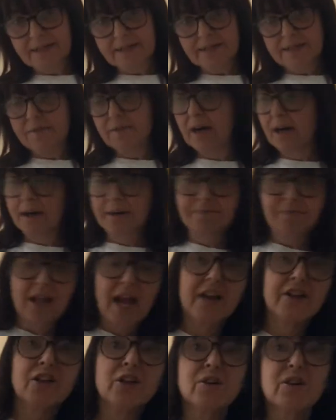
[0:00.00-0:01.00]
Right,
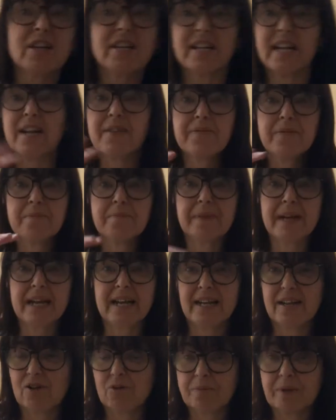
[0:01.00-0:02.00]
and you could even be
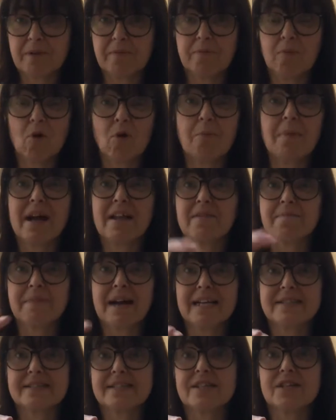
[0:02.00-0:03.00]
a little bit more
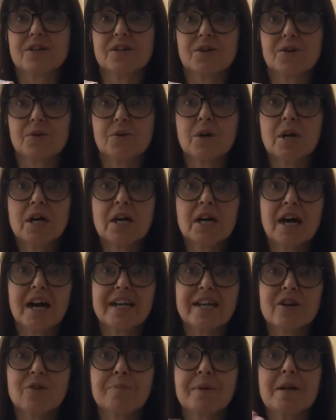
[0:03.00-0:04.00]
mathematical, a
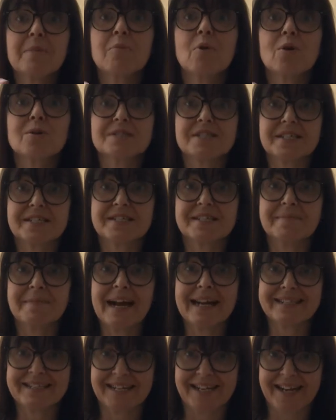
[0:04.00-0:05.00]
little bit more
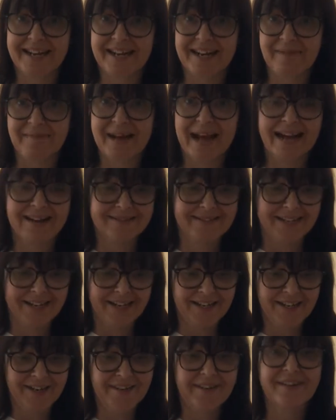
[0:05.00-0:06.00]
systematic about it.
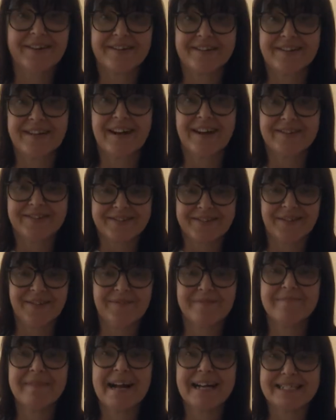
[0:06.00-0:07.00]
You could, sort of
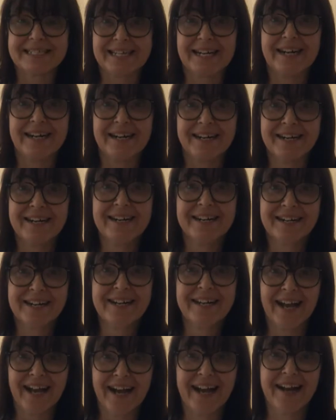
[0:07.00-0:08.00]
measure,
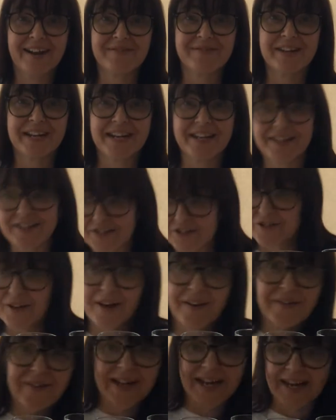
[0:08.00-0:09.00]
yeah, and really
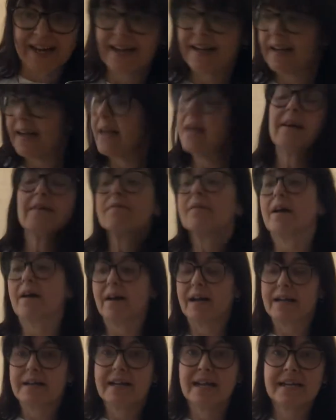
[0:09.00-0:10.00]
control it.
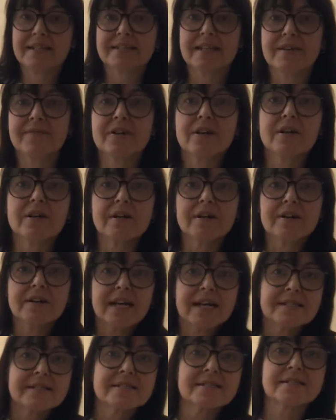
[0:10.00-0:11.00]
Right, let's have a look.
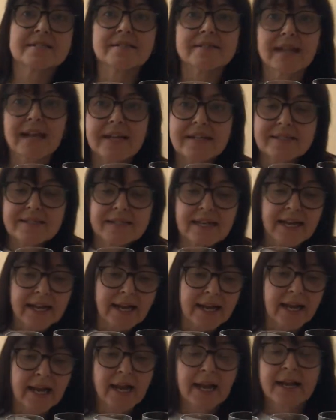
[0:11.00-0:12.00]
Let's
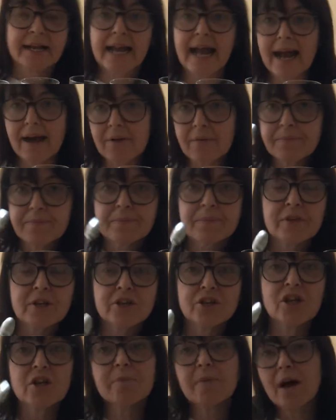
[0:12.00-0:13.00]
see. Now,
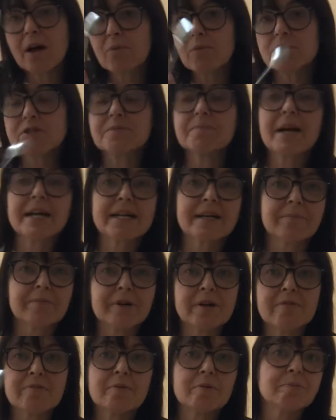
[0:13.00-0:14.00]
you might want to make a
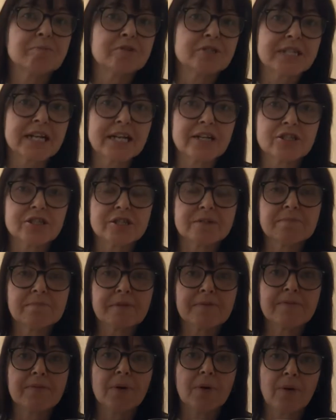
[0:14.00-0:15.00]
bit of a prediction
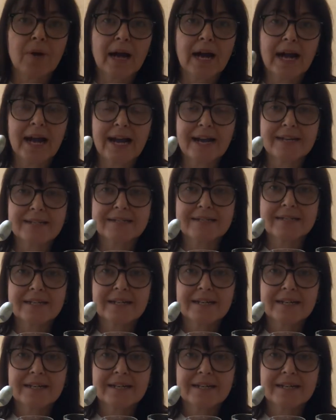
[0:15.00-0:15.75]
beforehand.